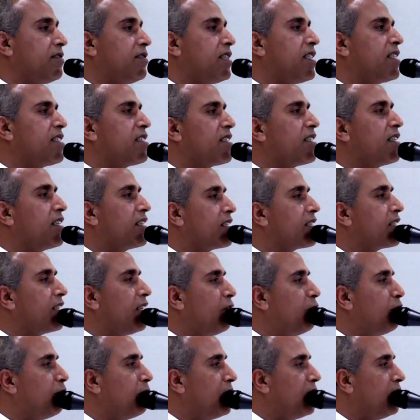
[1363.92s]
Just an
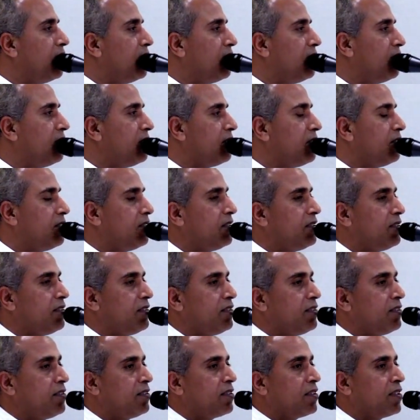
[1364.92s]
example.
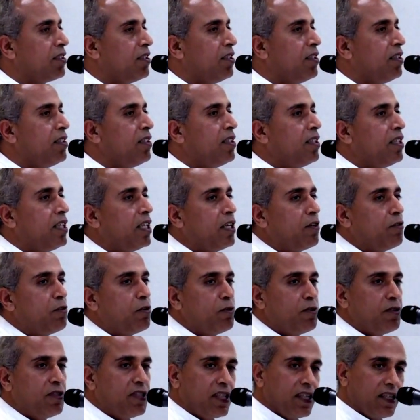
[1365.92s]
If
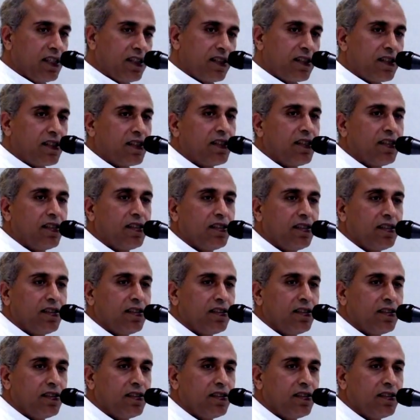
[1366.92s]
you just